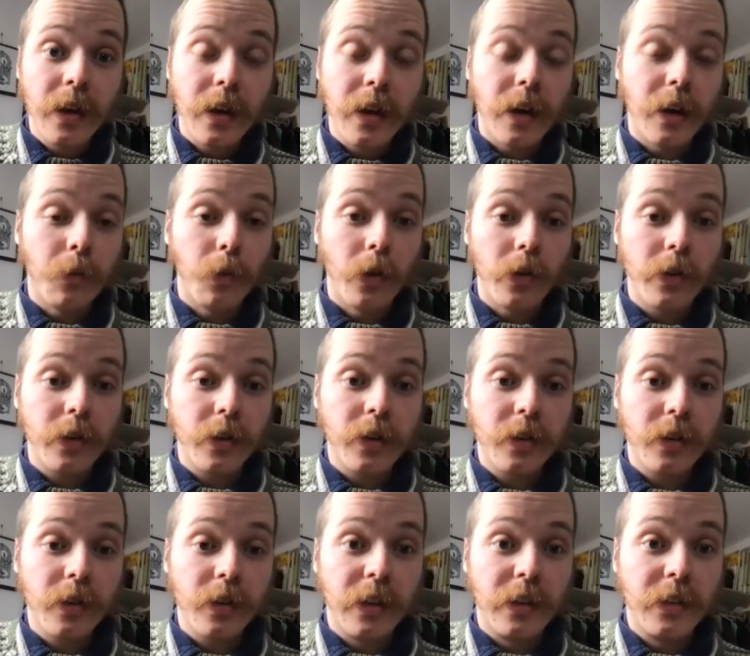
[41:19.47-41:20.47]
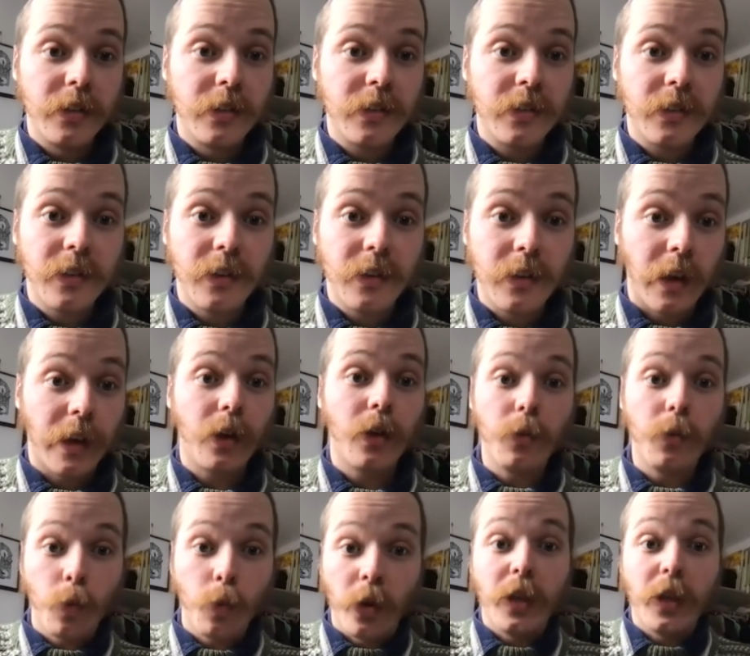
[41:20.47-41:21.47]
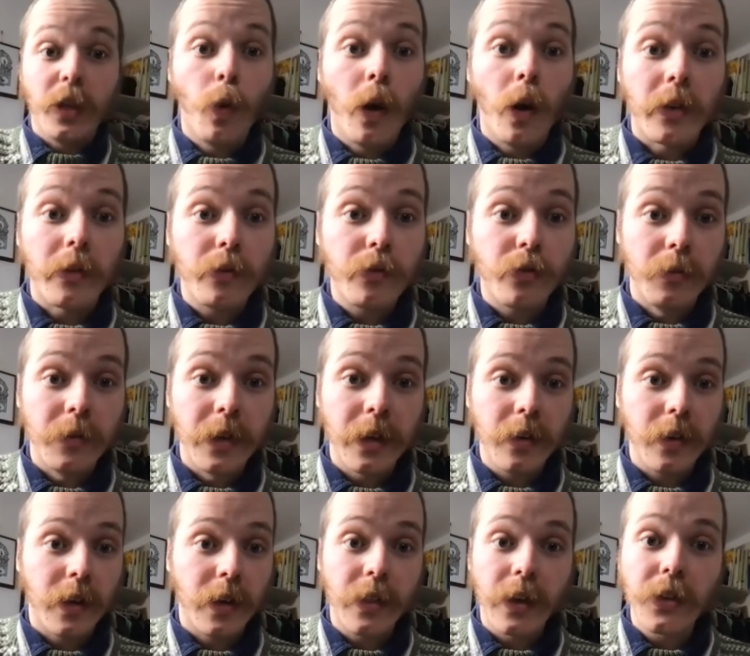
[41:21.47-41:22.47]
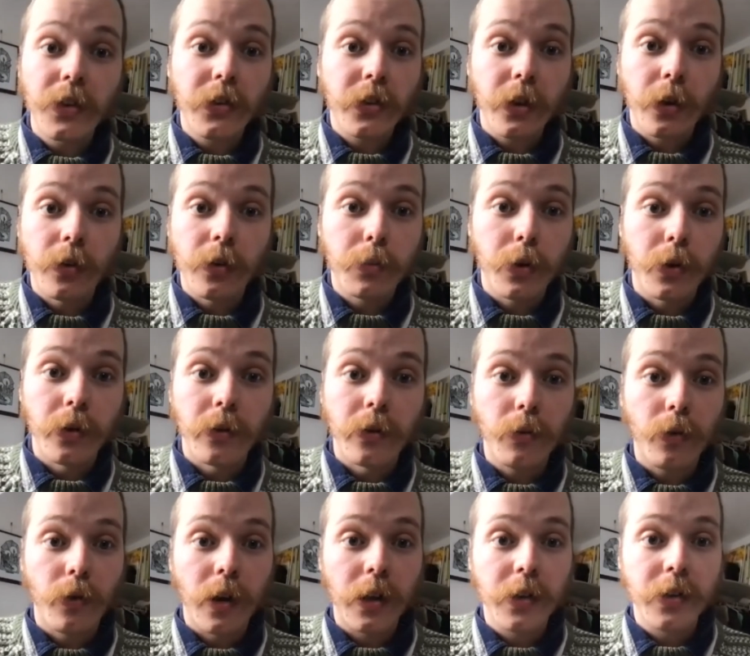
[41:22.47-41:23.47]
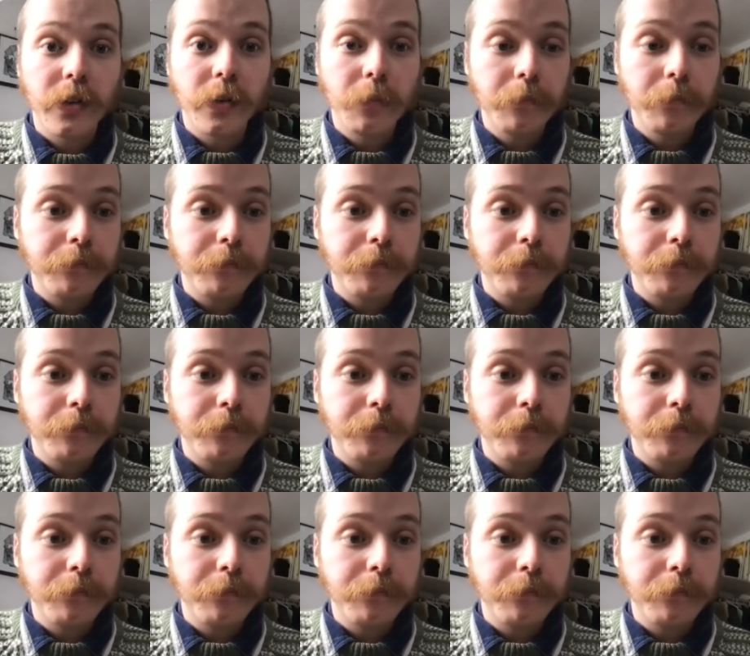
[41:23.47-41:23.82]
and what is like what you want from it. Like, that's so important for us.